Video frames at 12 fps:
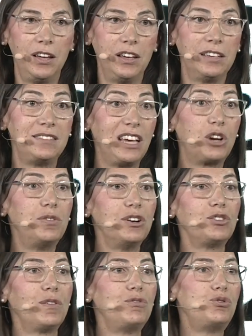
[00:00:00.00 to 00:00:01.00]
is the
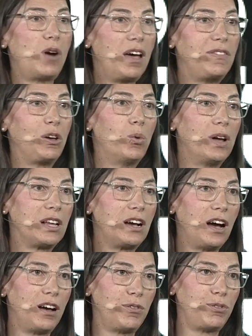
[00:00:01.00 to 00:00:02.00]
equivalent of driving one
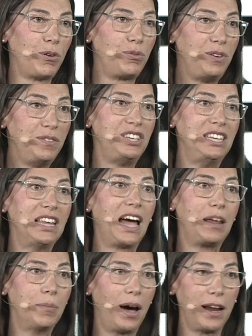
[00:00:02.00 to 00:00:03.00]
car for
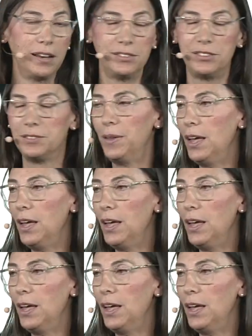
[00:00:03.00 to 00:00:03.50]
59 miles.